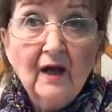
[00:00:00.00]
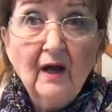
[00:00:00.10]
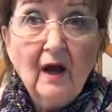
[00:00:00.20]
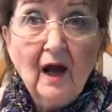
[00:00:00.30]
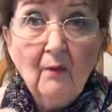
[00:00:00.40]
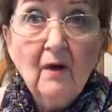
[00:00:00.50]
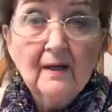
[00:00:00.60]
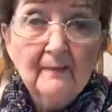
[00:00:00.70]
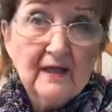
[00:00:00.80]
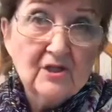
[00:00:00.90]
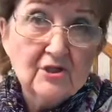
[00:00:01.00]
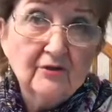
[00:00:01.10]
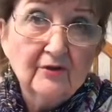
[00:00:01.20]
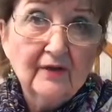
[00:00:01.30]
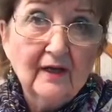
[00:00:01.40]
I want to make
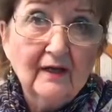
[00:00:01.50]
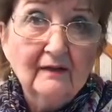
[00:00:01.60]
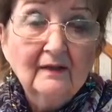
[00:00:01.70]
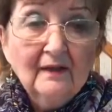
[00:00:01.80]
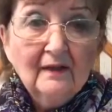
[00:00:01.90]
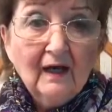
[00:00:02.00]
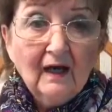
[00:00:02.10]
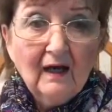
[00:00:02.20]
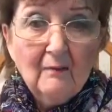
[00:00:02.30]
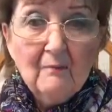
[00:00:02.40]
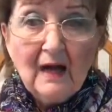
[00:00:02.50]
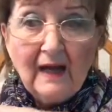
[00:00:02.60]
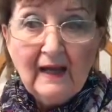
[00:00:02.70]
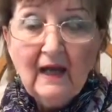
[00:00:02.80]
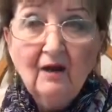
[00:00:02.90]
sure that
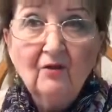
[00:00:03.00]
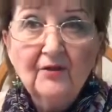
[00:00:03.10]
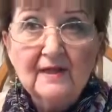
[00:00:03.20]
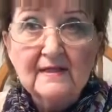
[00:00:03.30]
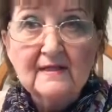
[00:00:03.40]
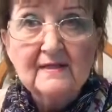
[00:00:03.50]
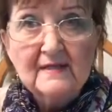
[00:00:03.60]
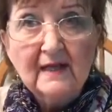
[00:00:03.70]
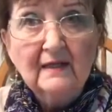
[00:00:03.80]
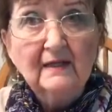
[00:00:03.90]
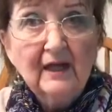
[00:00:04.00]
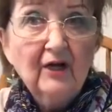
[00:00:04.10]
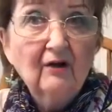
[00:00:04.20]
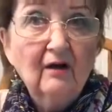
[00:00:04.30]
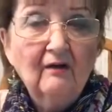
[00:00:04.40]
my health is taken
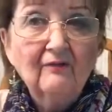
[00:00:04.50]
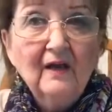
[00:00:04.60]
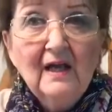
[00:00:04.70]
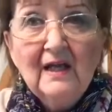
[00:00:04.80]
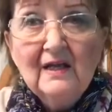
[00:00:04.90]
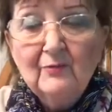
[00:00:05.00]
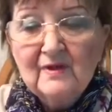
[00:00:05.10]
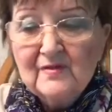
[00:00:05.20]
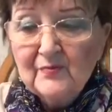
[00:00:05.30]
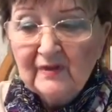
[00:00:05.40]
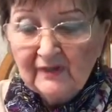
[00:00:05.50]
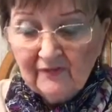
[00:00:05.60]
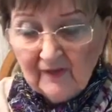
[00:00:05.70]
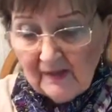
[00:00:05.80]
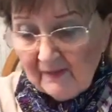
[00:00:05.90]
care of. It was really
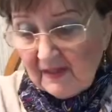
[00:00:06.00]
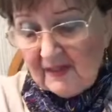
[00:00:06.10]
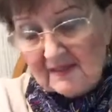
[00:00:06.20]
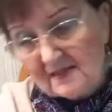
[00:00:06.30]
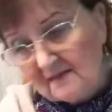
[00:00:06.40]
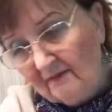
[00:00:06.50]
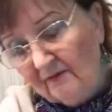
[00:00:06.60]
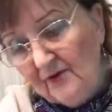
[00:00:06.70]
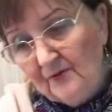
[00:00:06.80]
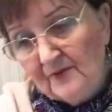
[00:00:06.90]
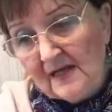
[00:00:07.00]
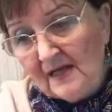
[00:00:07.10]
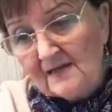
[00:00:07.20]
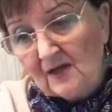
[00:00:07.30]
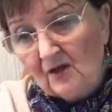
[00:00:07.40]
funny because a few
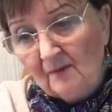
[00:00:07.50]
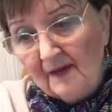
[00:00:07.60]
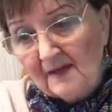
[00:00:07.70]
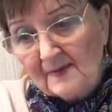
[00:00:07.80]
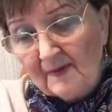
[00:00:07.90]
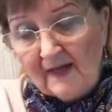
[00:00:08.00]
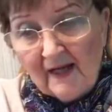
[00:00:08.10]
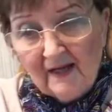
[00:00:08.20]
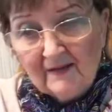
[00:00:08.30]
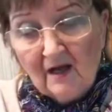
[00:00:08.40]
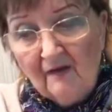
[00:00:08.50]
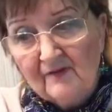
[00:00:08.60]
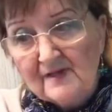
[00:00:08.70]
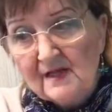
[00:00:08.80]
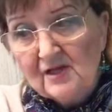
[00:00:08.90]
days ago, my husband and I had the
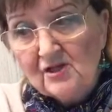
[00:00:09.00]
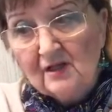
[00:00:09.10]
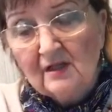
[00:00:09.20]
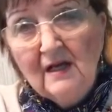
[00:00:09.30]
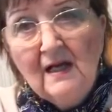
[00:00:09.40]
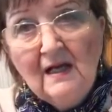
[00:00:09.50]
conversation.